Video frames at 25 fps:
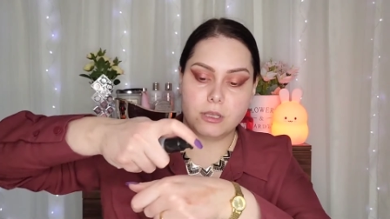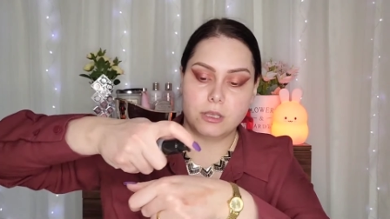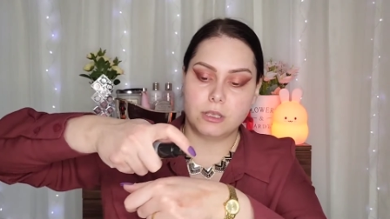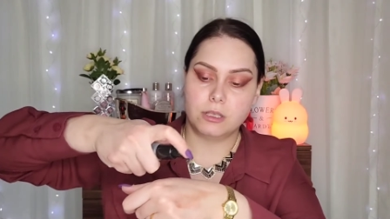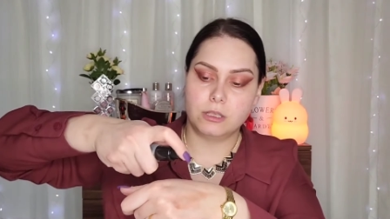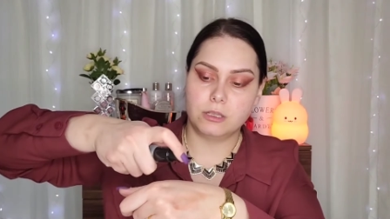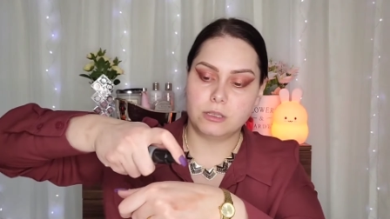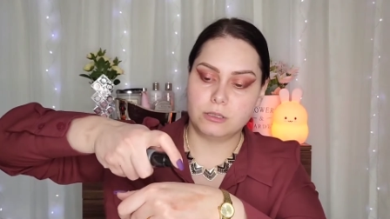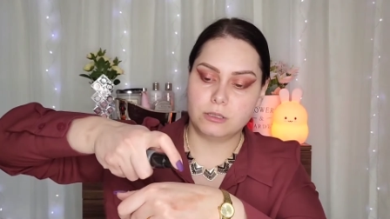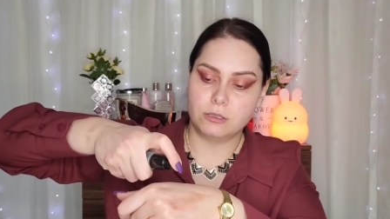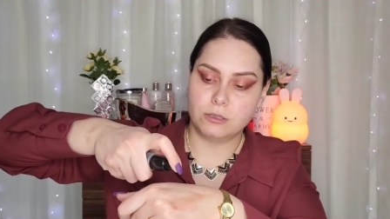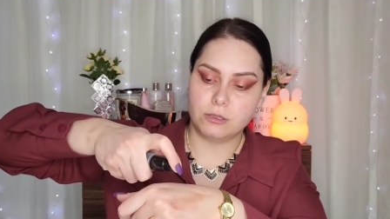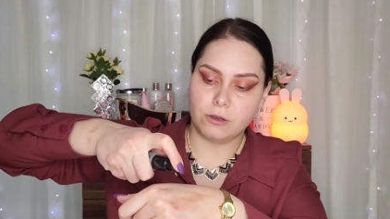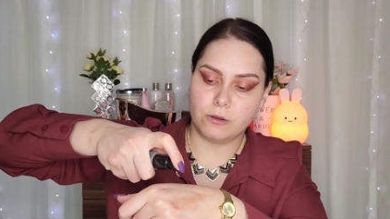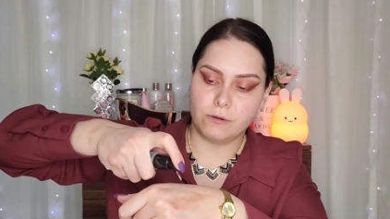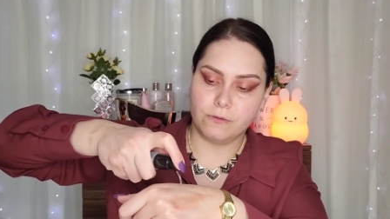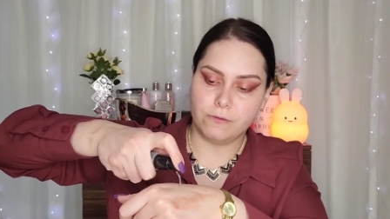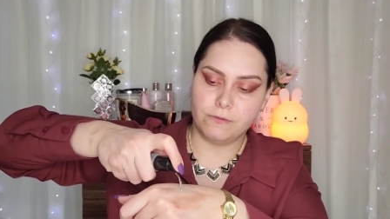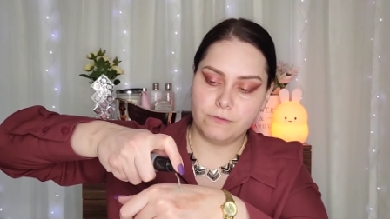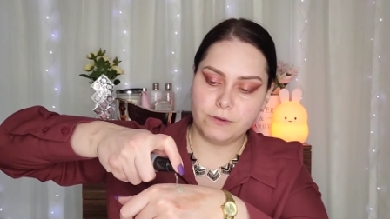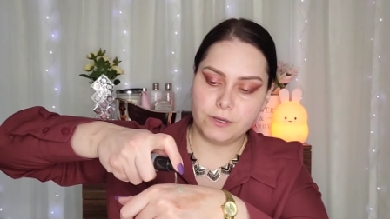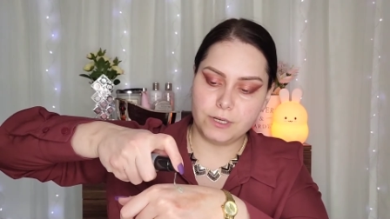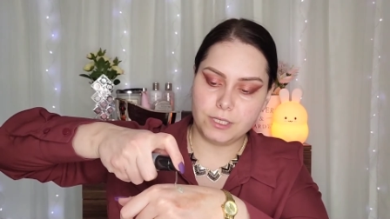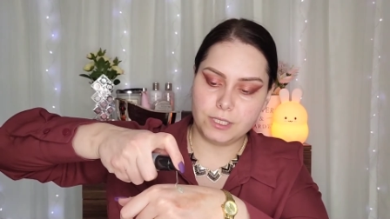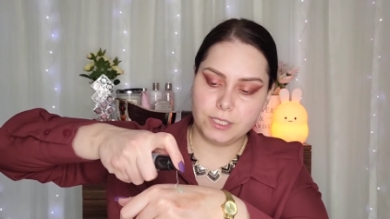So
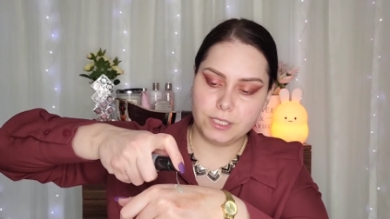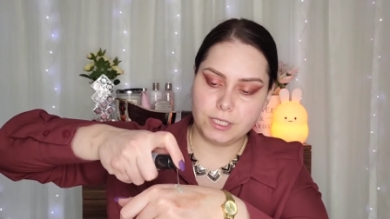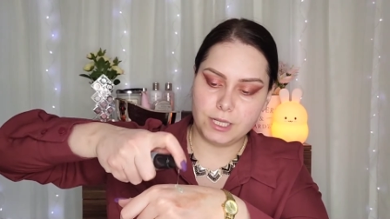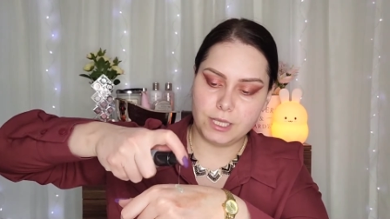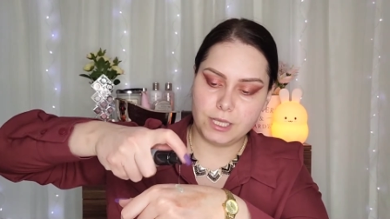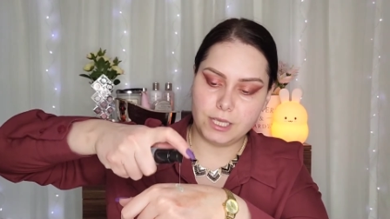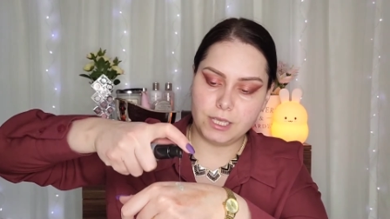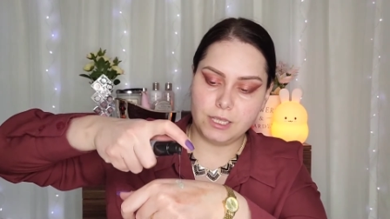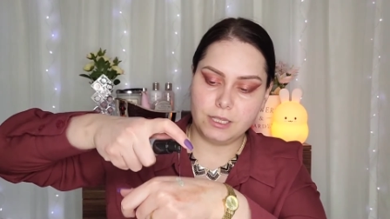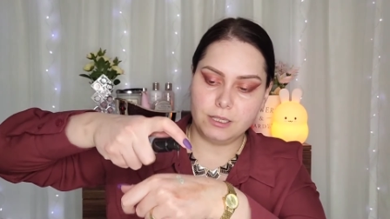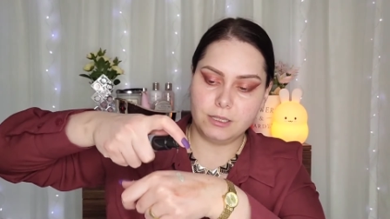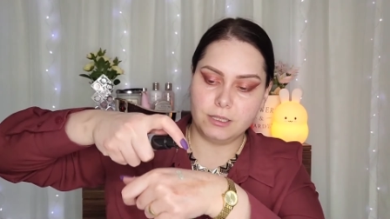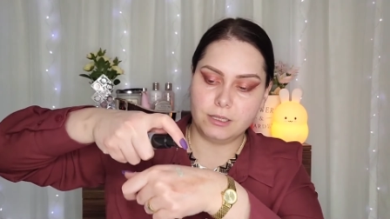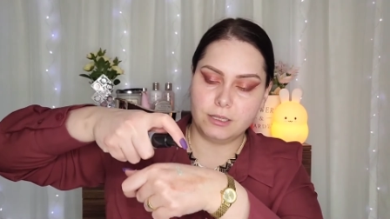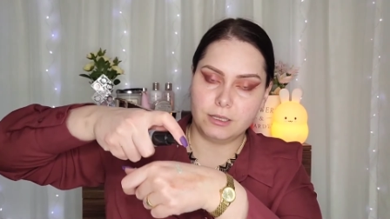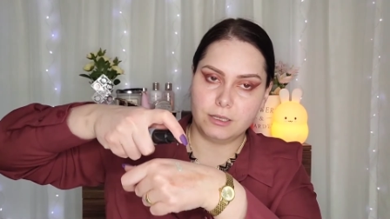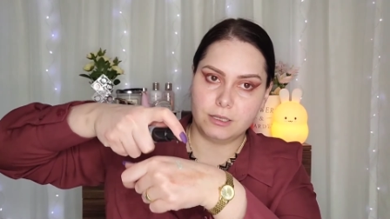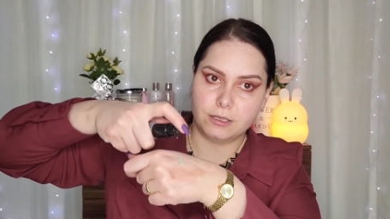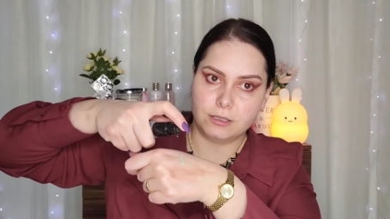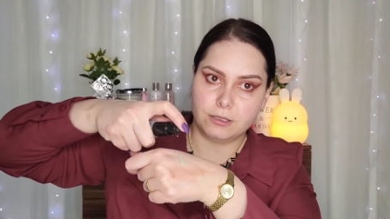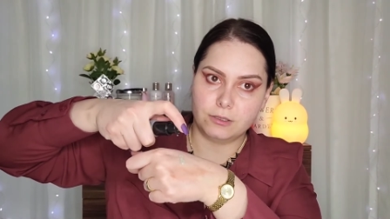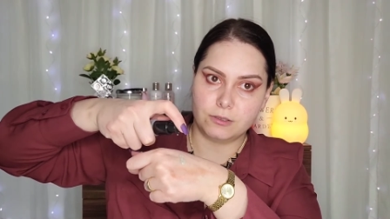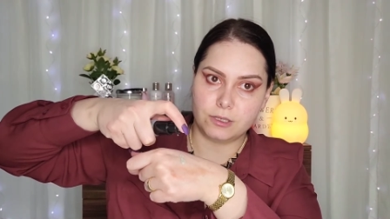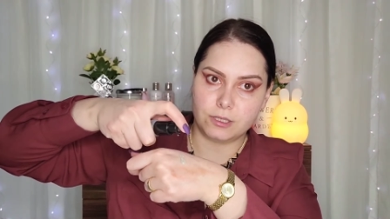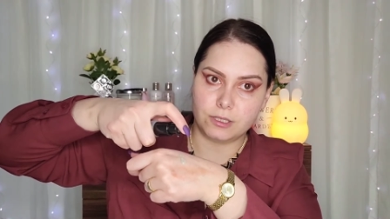firstly,
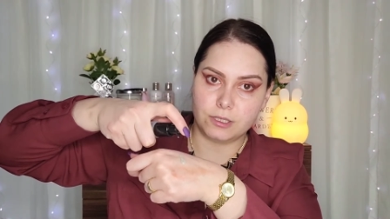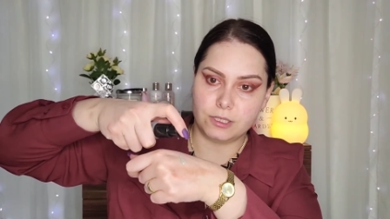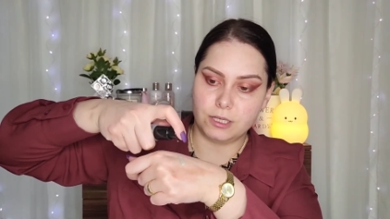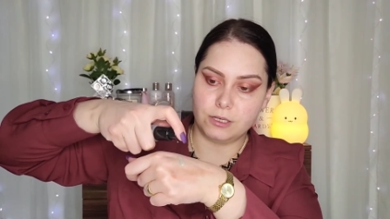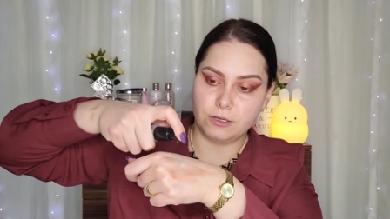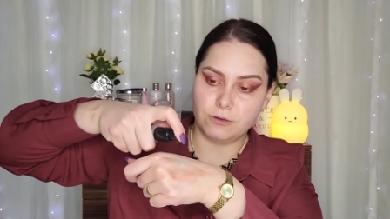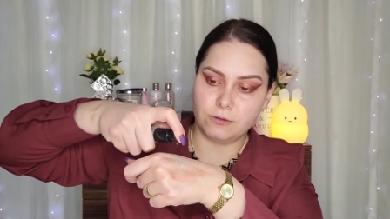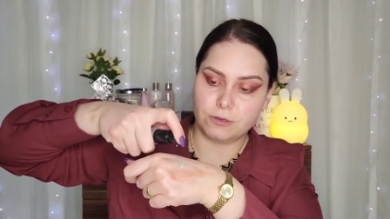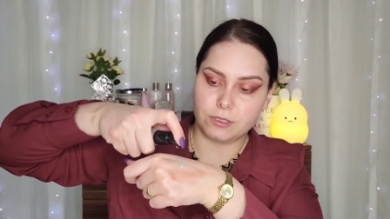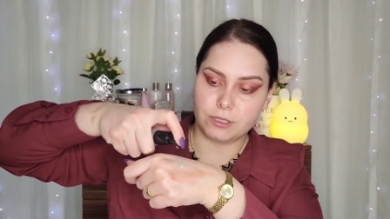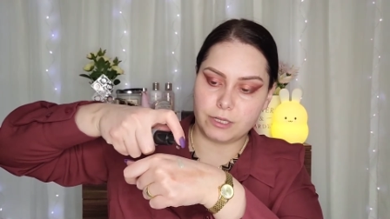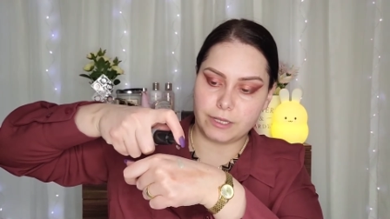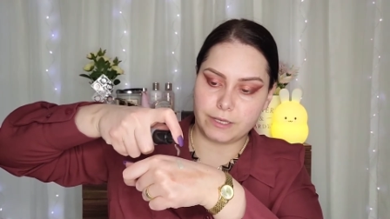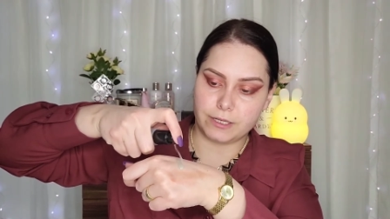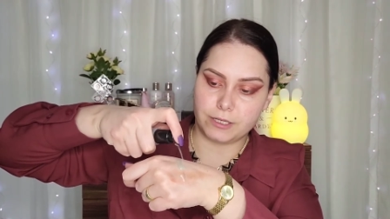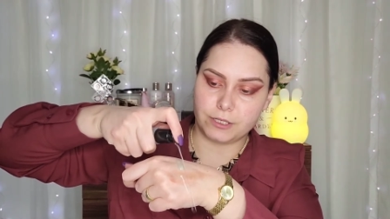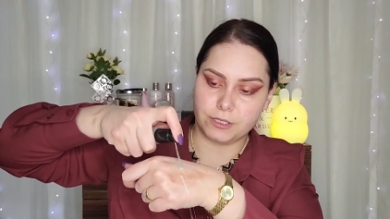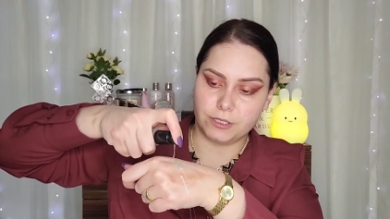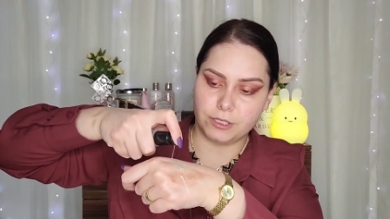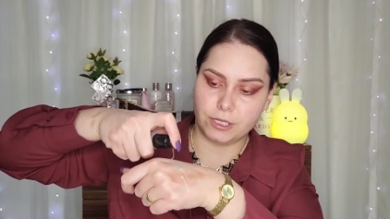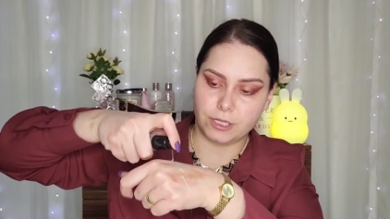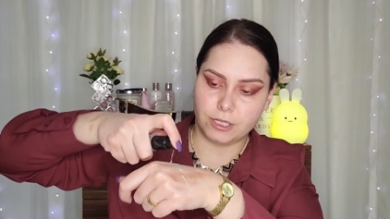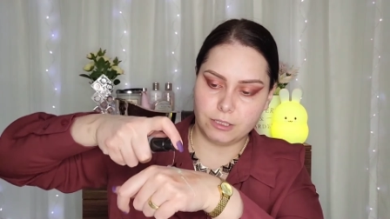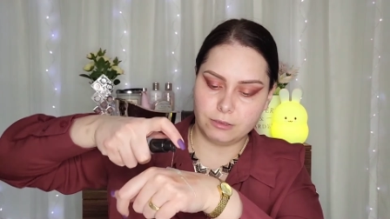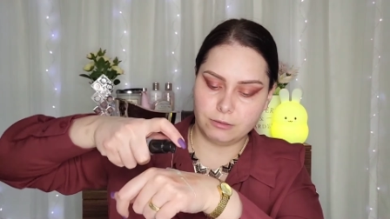as you can see, it looks like a
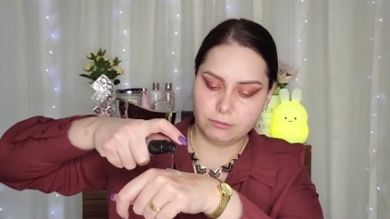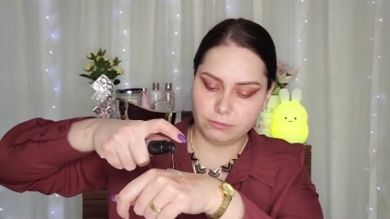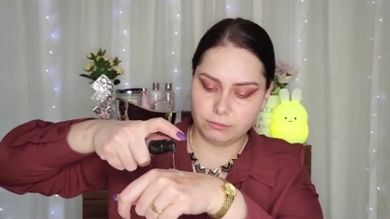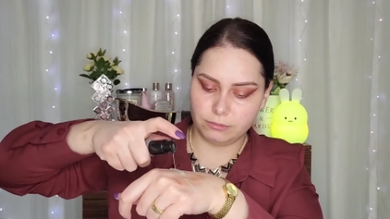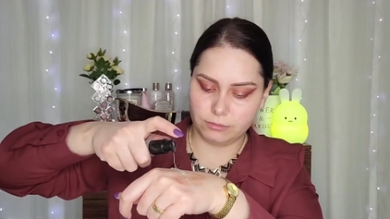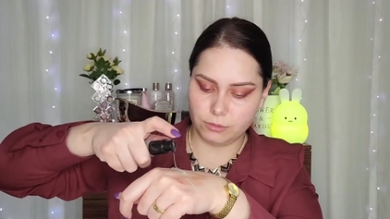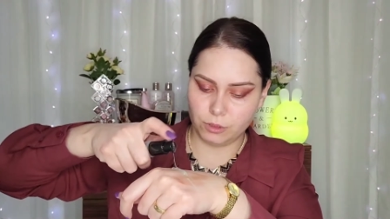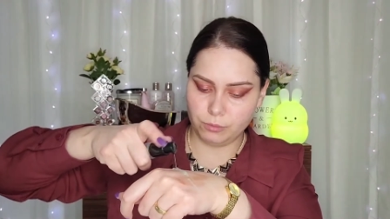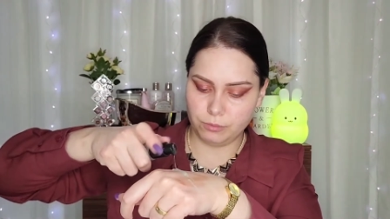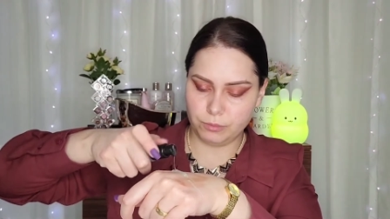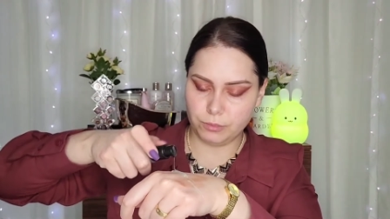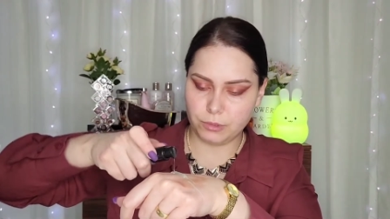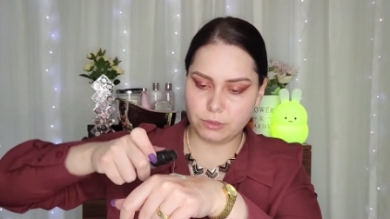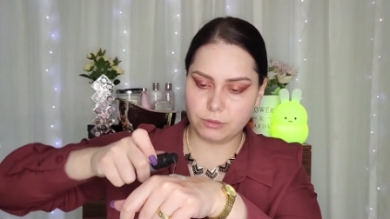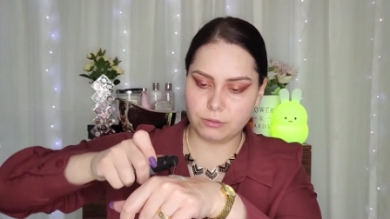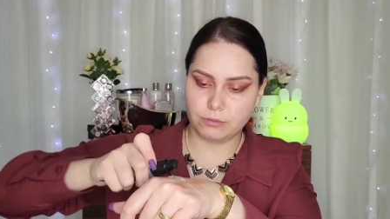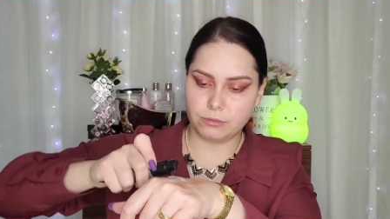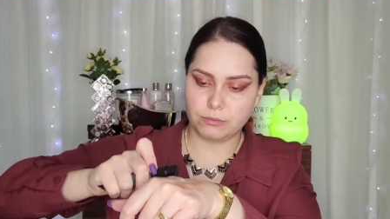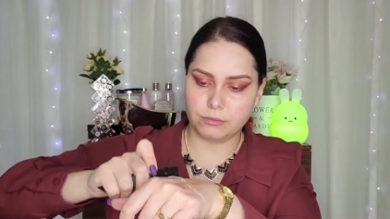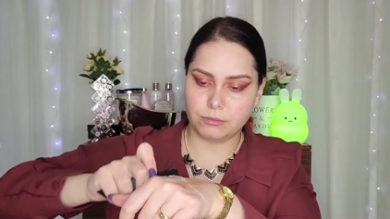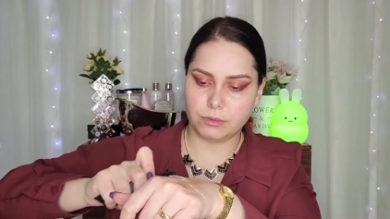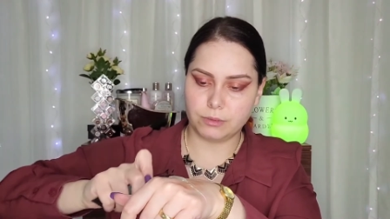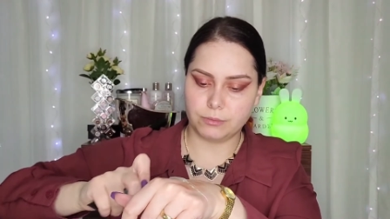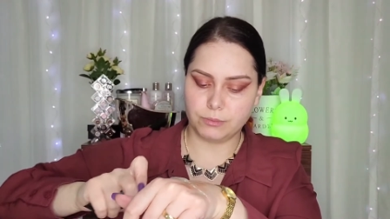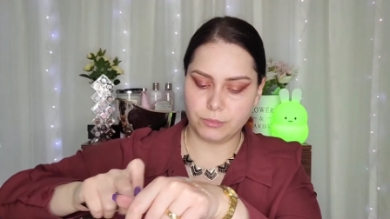gel. Oops.
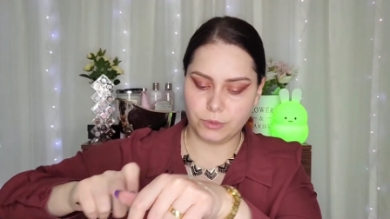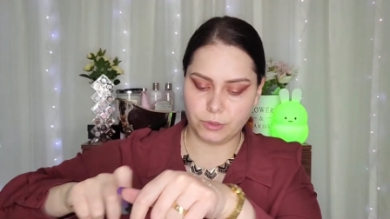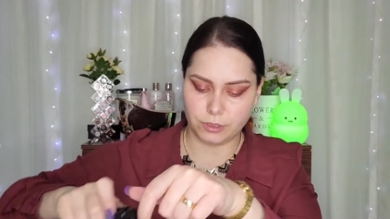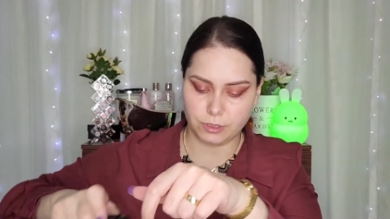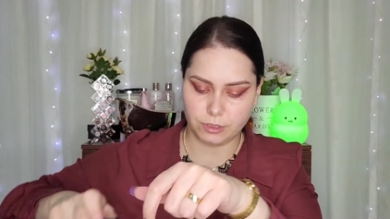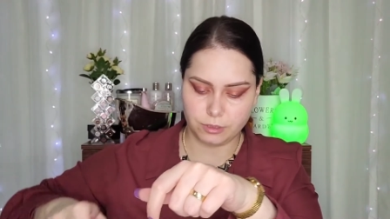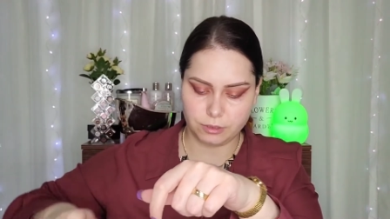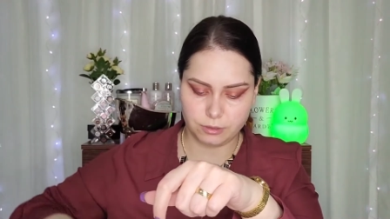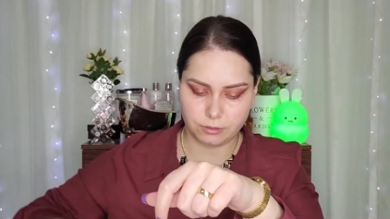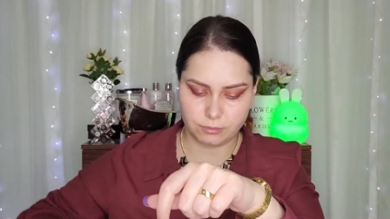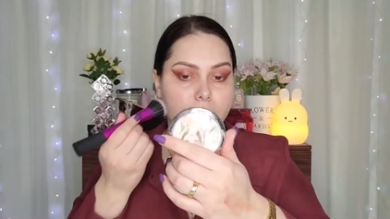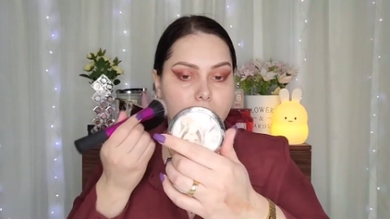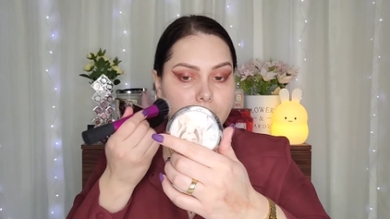Right.